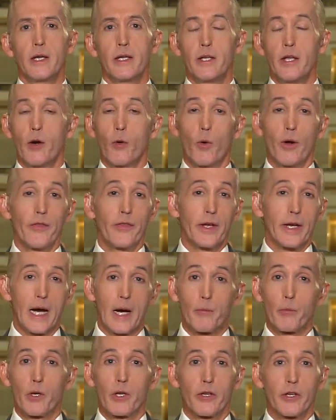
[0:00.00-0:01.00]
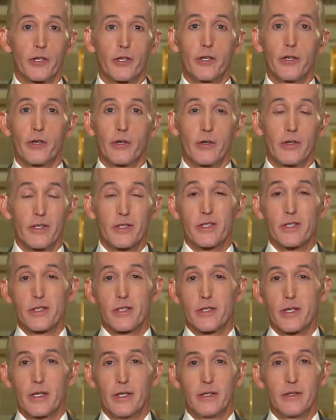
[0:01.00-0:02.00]
You know, one thing I'm really curious
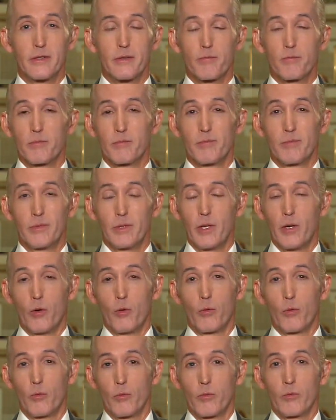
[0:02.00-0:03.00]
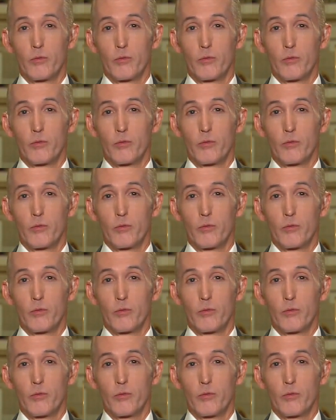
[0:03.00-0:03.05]
is, is you know,